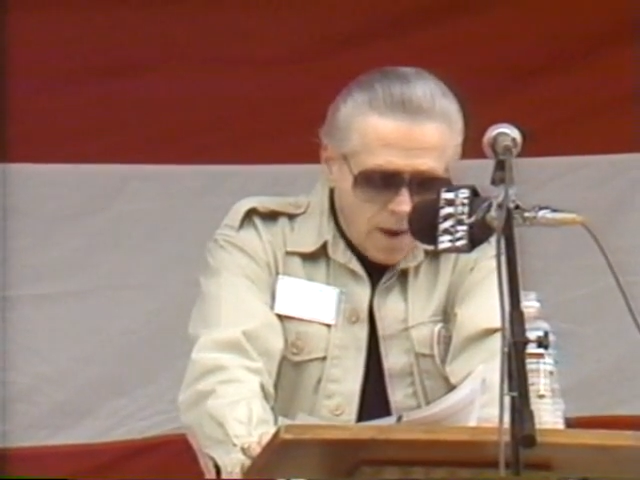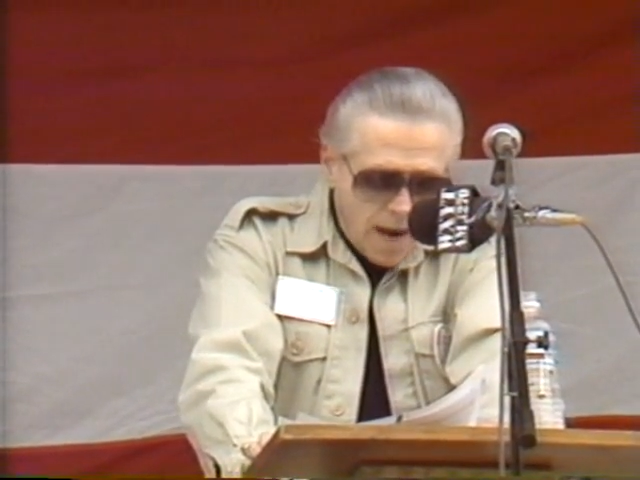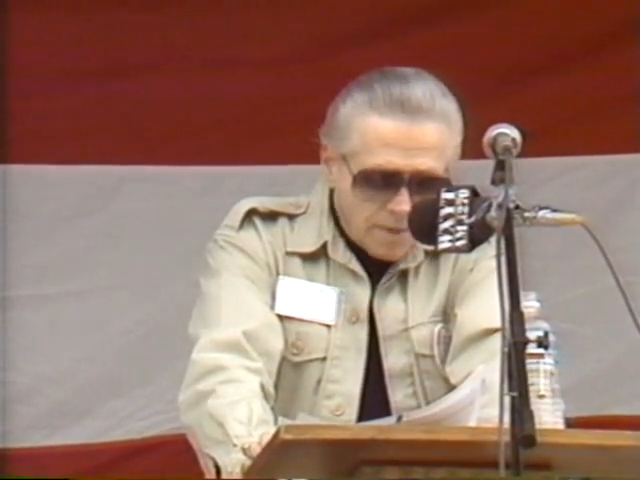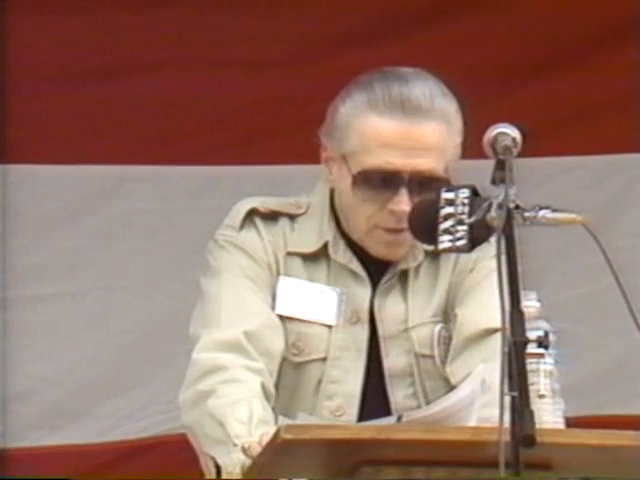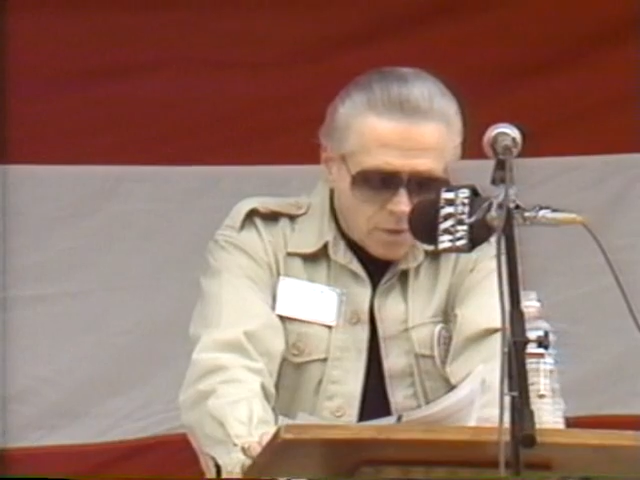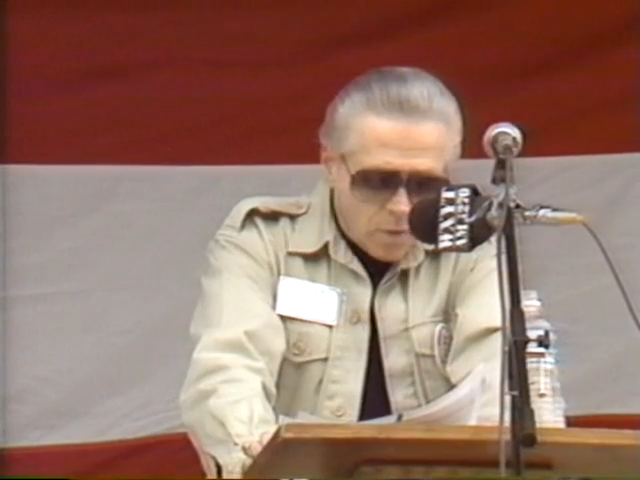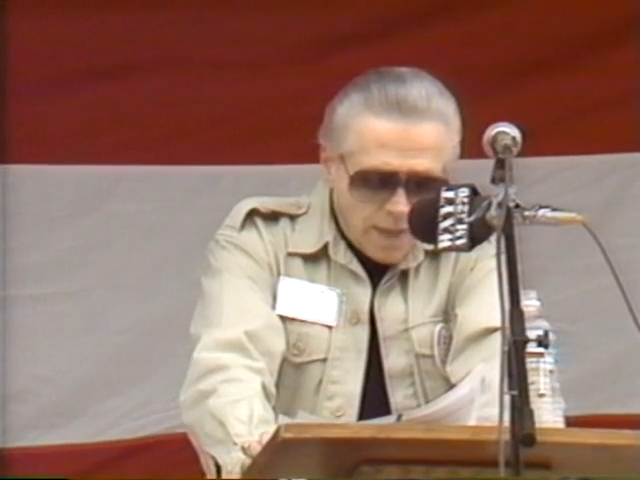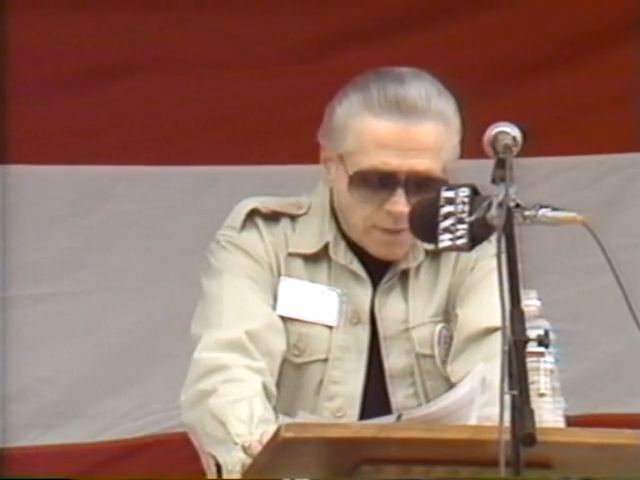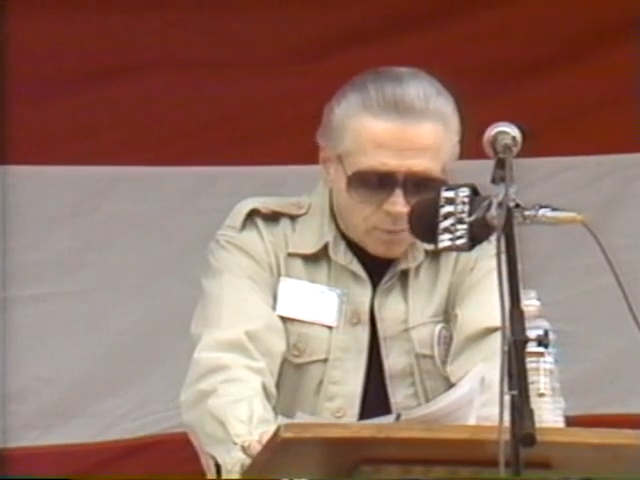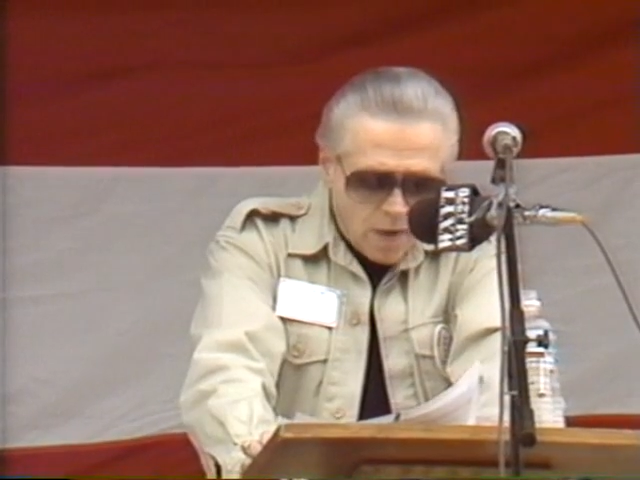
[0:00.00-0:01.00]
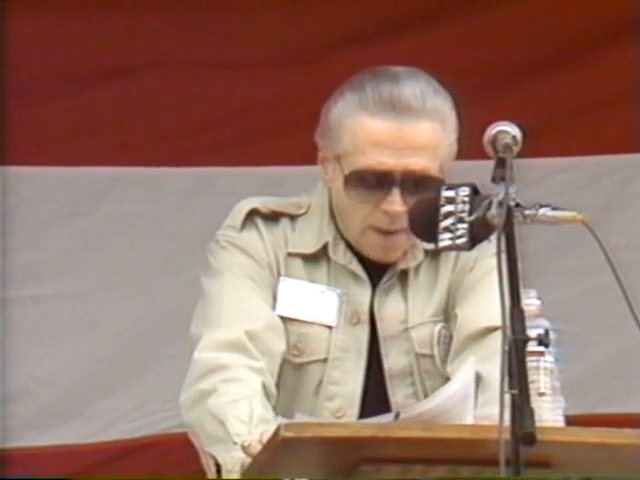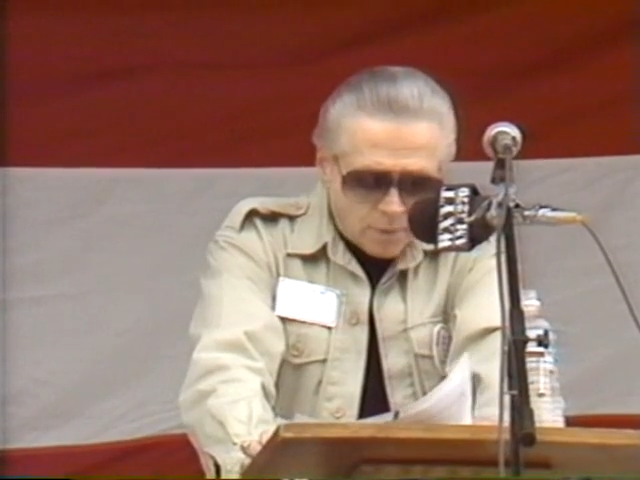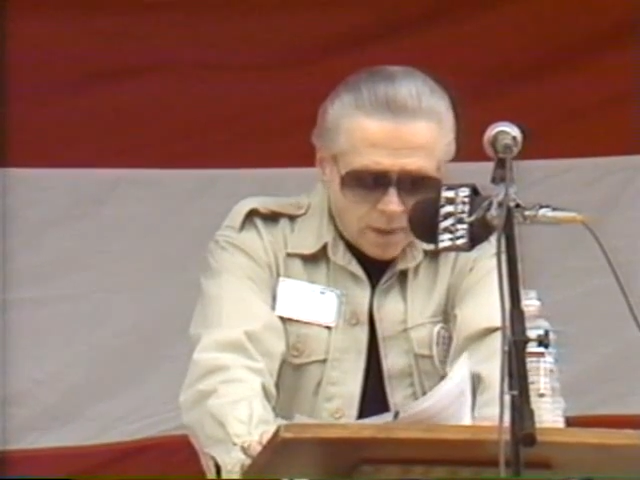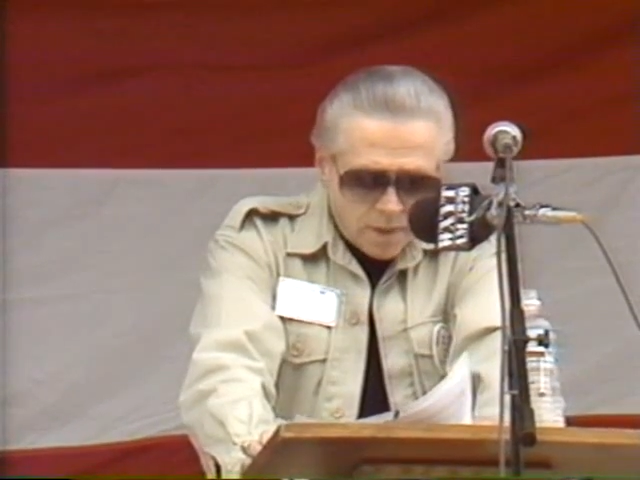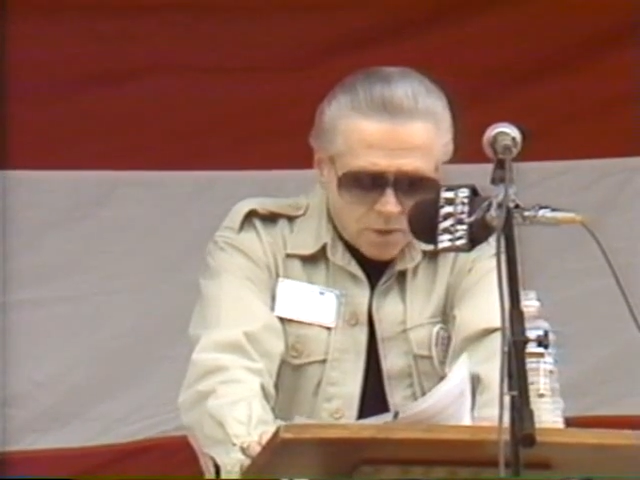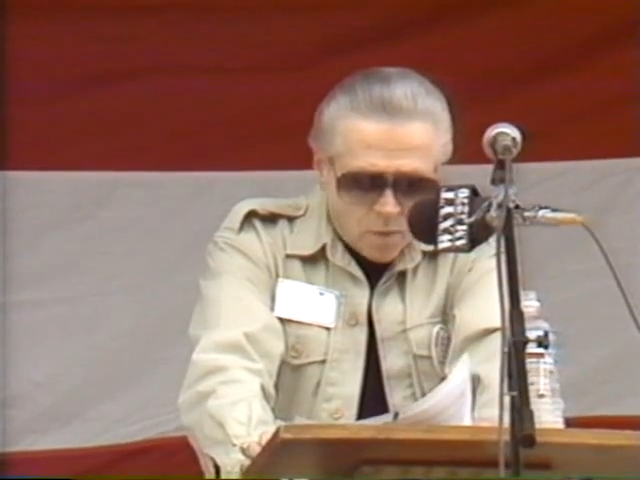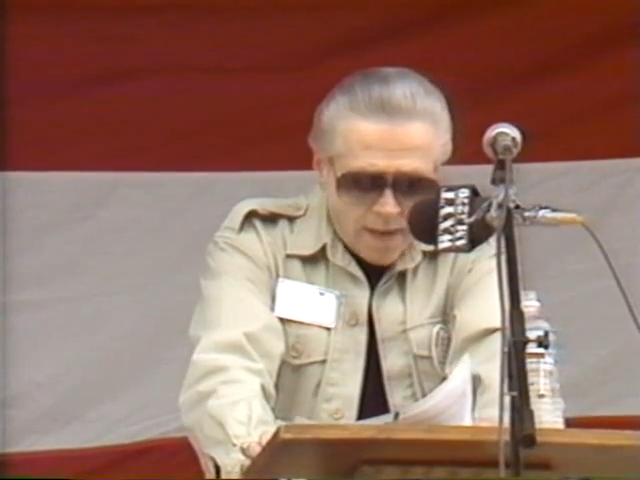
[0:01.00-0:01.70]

in mind that the right to property is a